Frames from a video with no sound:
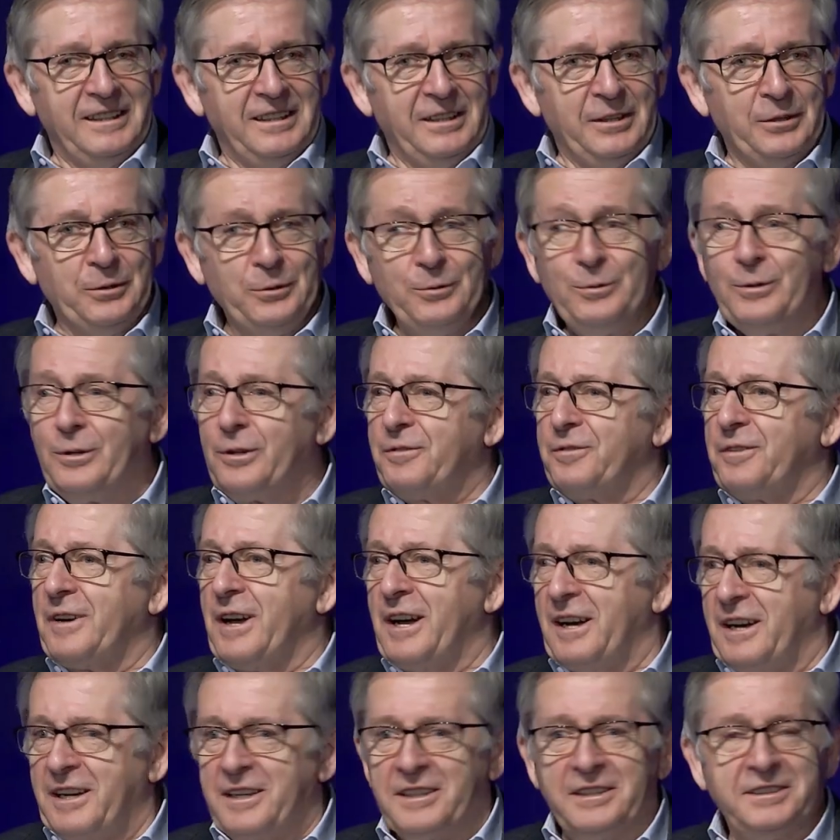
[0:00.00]
who of
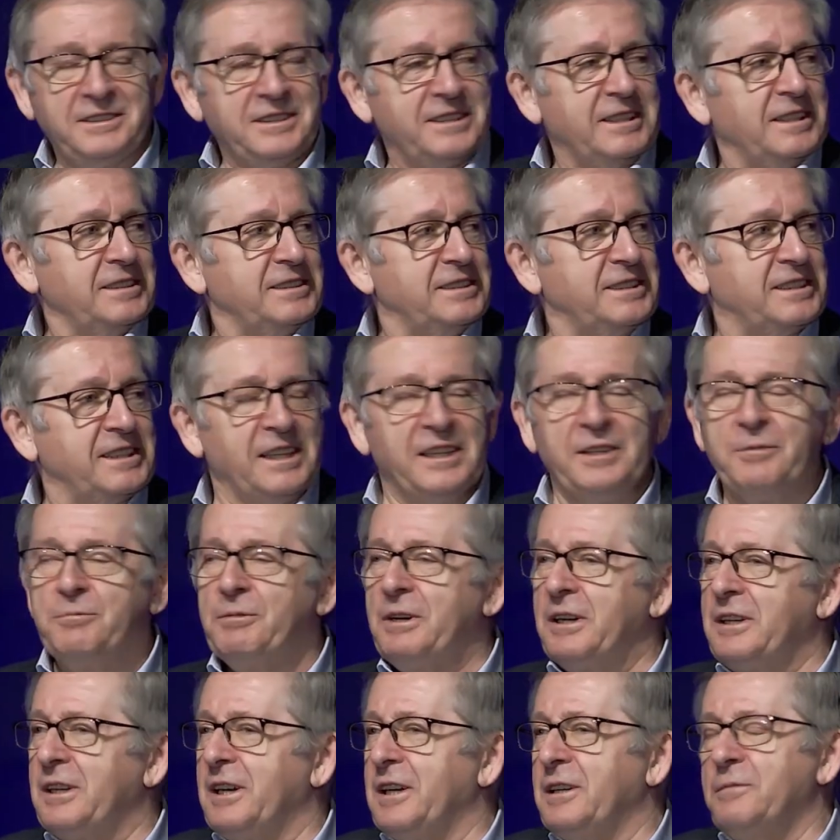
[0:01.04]
us can say,
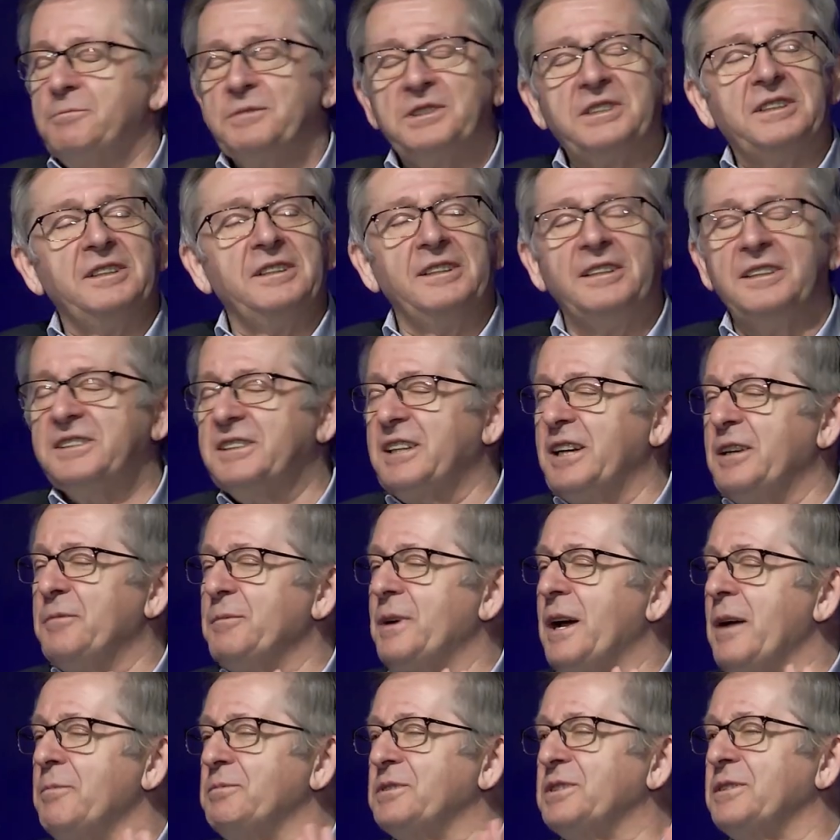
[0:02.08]
well, I'm sinless, I'm
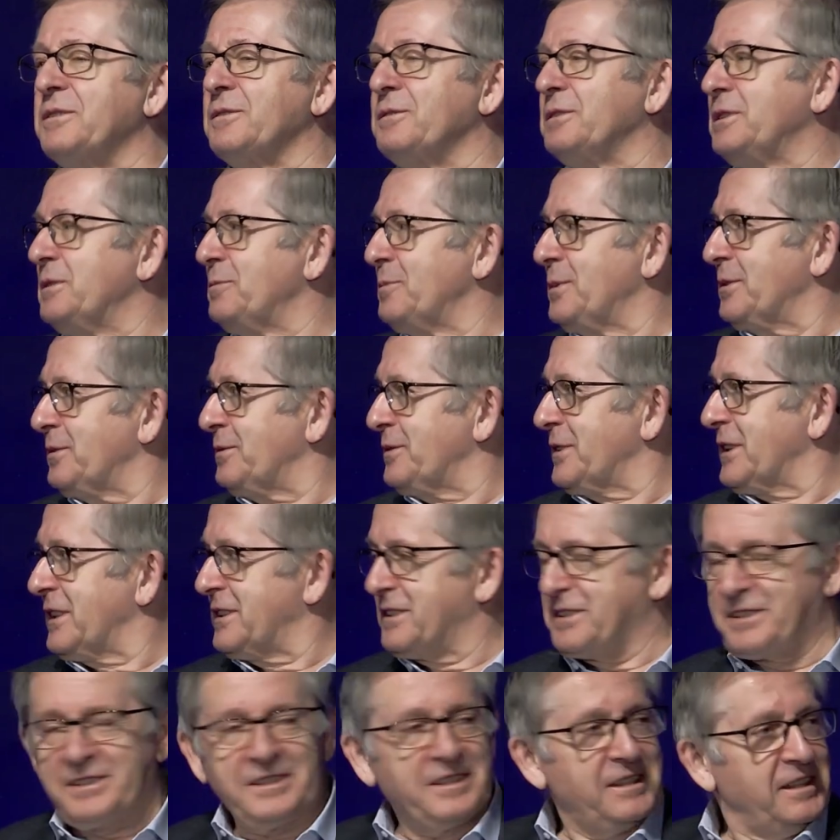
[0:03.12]
absolutely
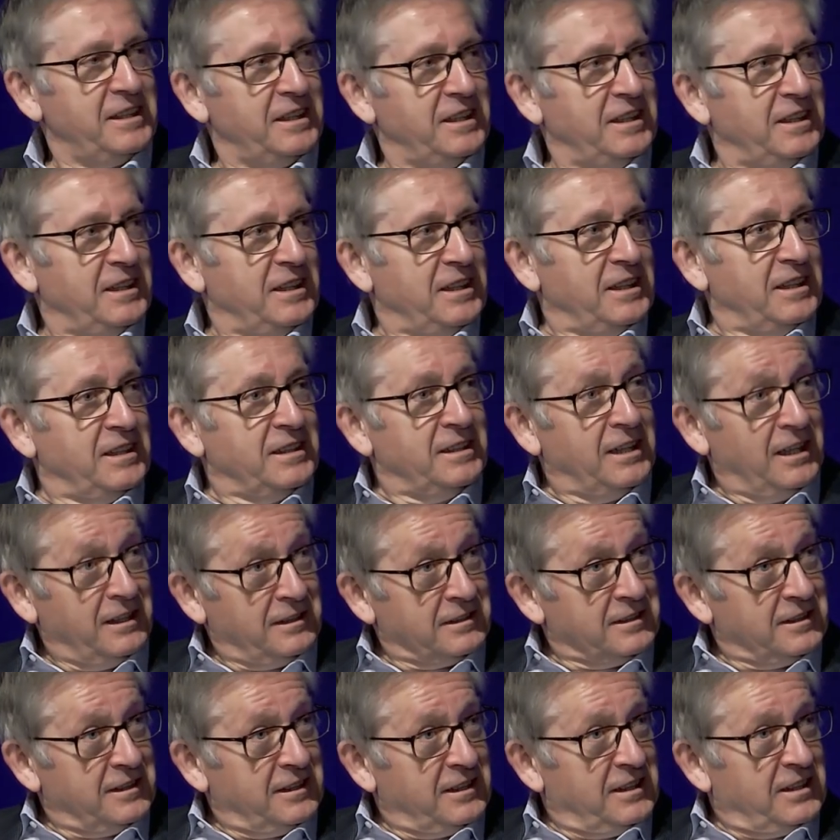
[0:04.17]
perfect?
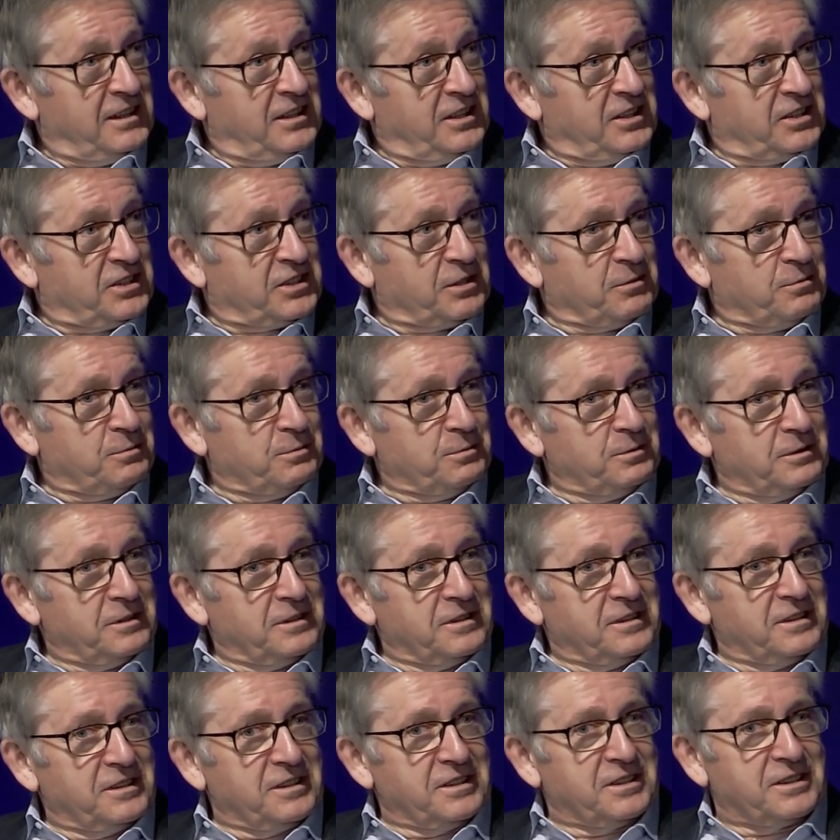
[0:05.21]
None.
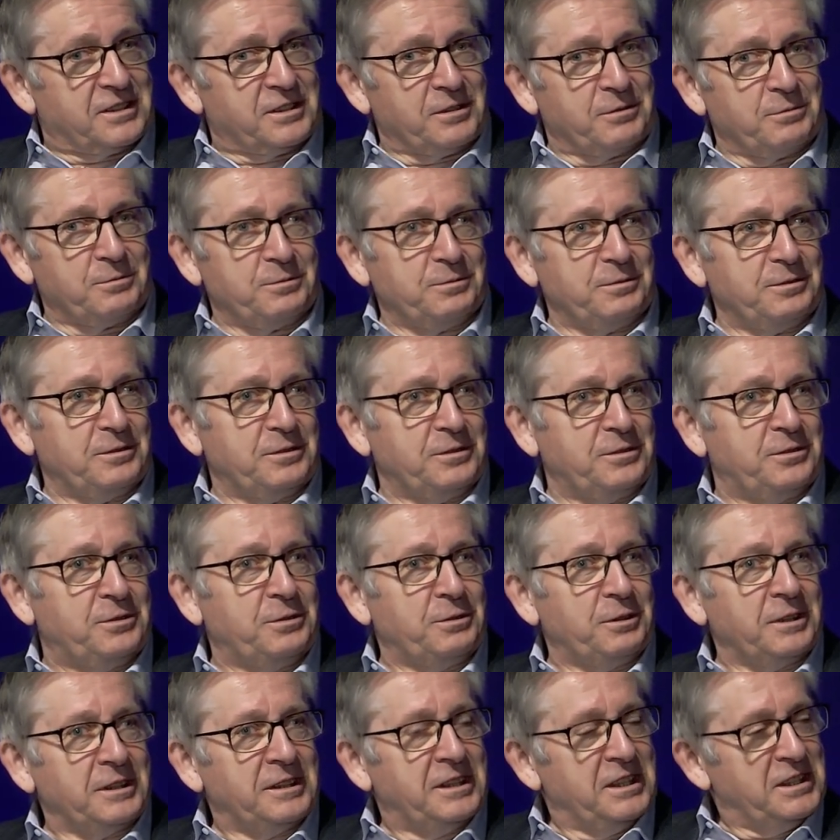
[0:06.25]
So
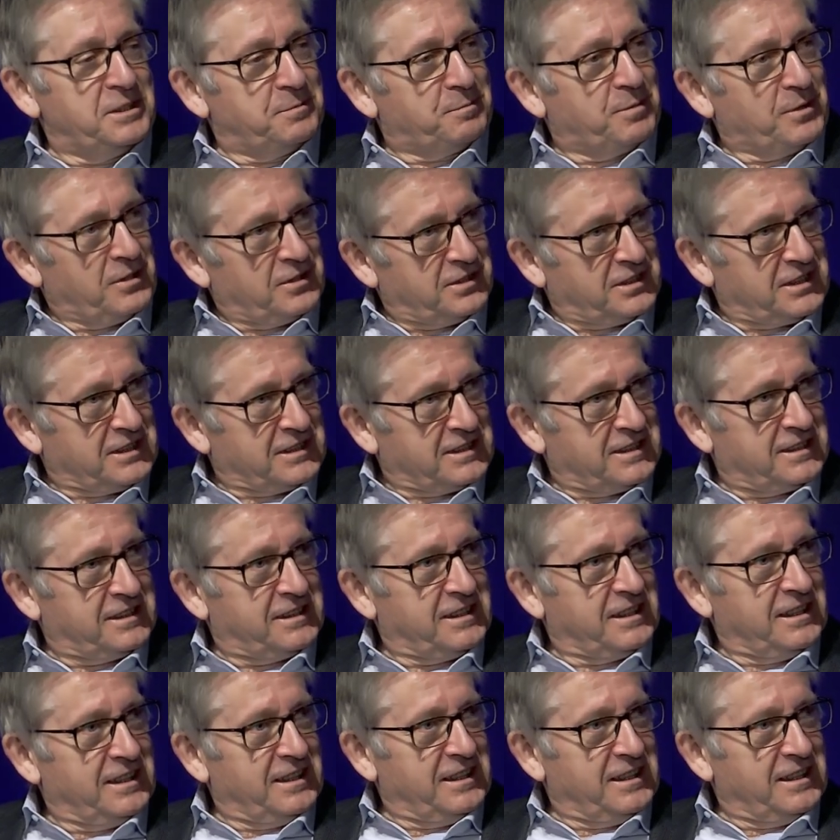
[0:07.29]
during this process,